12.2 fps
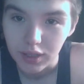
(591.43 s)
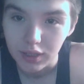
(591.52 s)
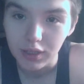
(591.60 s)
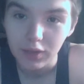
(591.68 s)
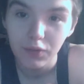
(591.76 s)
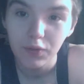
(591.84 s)

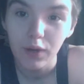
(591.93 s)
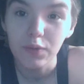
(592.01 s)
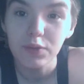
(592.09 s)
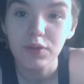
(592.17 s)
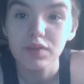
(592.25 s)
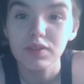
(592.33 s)
If you
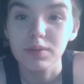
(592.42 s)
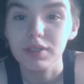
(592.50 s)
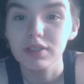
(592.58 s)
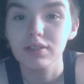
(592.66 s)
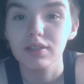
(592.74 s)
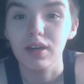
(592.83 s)
have Trevor
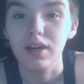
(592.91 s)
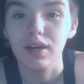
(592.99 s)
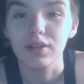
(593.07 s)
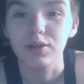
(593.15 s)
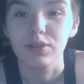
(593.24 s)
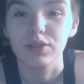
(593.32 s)
Space
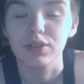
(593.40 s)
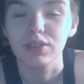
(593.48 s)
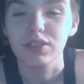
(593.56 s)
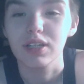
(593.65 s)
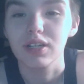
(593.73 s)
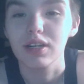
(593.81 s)
and you're
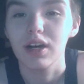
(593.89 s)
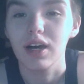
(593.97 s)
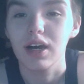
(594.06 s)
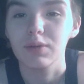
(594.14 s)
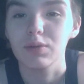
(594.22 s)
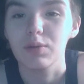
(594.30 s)
interested,
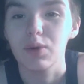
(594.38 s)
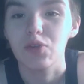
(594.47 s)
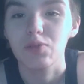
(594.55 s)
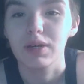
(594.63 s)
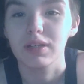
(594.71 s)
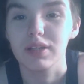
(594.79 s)
I will
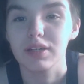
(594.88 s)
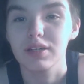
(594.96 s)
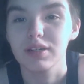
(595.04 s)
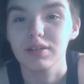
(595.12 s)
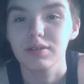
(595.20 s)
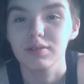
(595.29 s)
post the
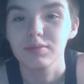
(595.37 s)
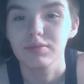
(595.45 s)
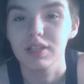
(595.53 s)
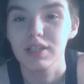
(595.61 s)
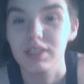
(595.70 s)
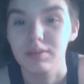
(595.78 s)
link
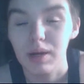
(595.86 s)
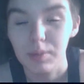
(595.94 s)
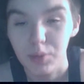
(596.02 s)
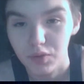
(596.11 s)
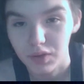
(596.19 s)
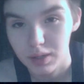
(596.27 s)
to my
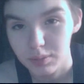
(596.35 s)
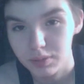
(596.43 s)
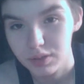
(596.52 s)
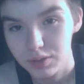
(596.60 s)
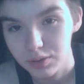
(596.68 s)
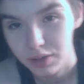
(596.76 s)
profile
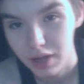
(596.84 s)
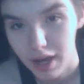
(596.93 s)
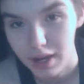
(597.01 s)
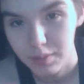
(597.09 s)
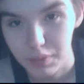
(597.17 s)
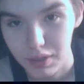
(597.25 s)
below. You can
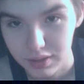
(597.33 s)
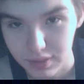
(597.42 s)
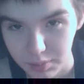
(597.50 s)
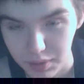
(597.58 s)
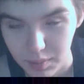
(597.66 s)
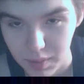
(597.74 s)
add me,
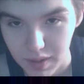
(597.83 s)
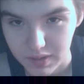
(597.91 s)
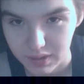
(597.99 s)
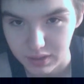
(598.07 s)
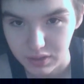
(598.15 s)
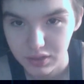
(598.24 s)
send me a
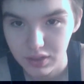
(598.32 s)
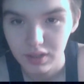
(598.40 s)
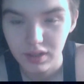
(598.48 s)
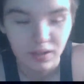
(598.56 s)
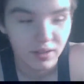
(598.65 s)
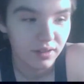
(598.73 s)
message,
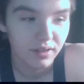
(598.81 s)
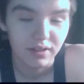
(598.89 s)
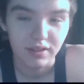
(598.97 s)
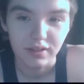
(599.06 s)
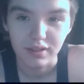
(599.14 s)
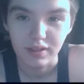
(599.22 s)

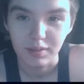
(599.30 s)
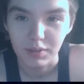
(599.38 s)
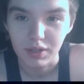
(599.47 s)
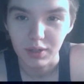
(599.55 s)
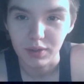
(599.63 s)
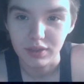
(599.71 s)
let
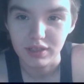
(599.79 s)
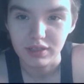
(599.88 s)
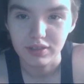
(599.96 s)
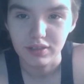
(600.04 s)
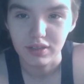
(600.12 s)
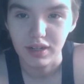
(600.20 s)
me know all
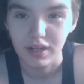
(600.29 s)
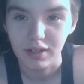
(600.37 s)
this.